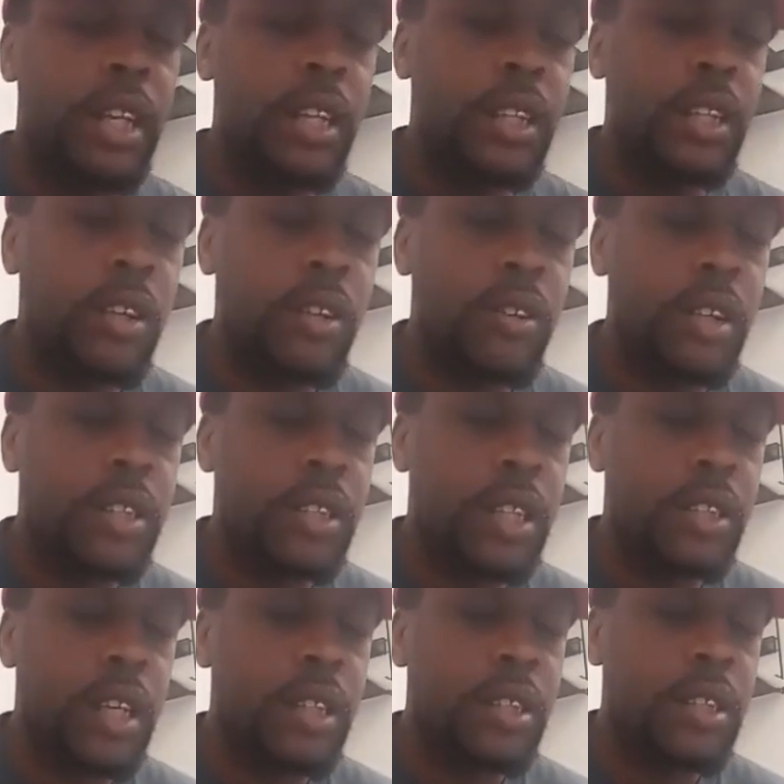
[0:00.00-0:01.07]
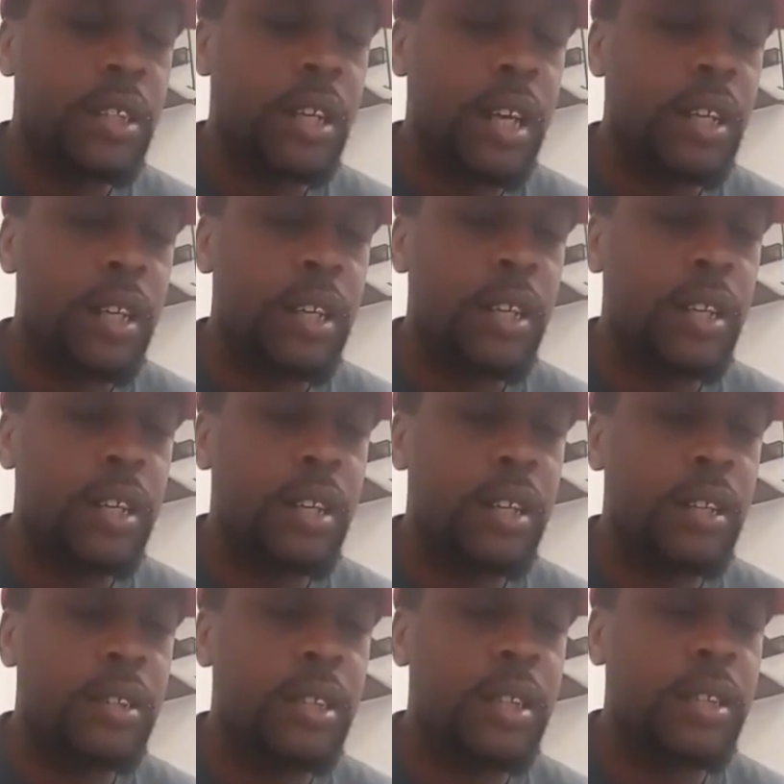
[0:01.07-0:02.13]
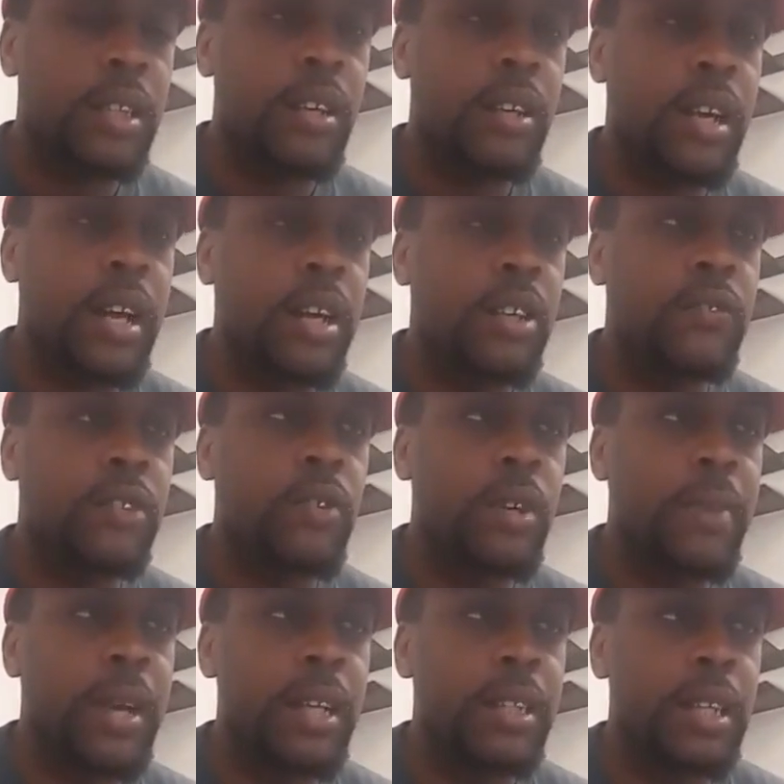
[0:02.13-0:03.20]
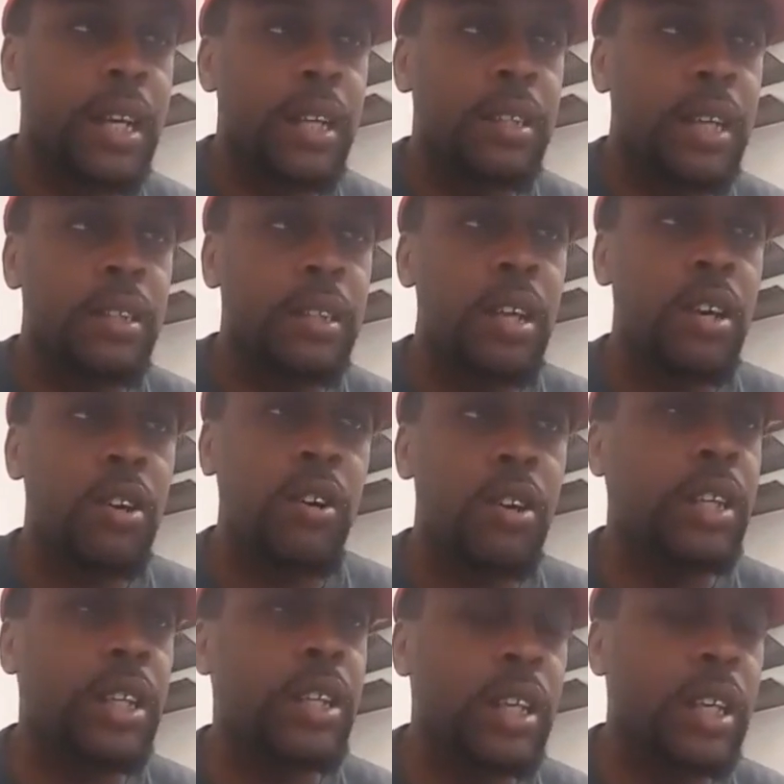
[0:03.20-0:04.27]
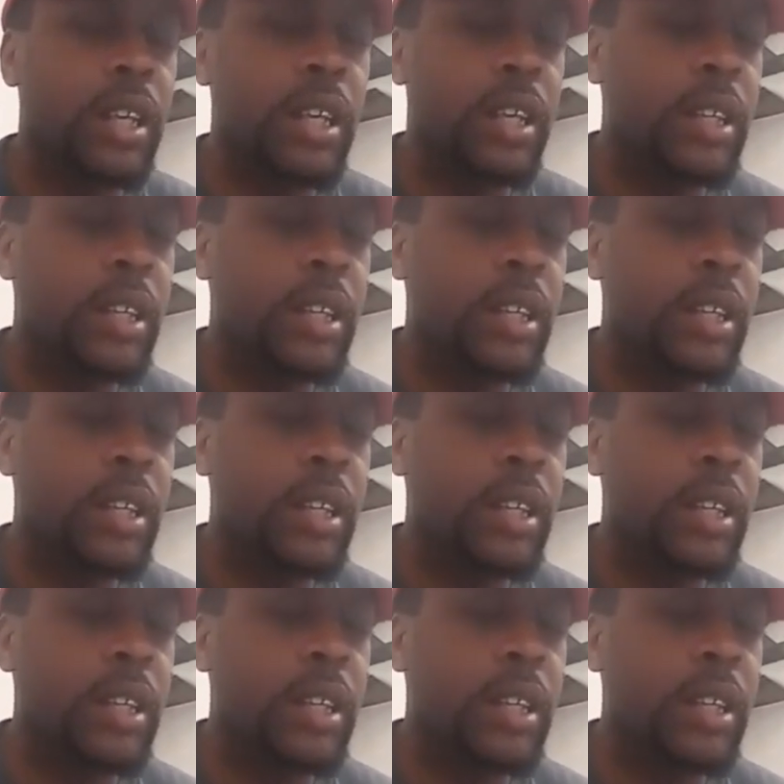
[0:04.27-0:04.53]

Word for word: give a date or anything that they're going to take it to, like, uh, to sell the house for the back taxes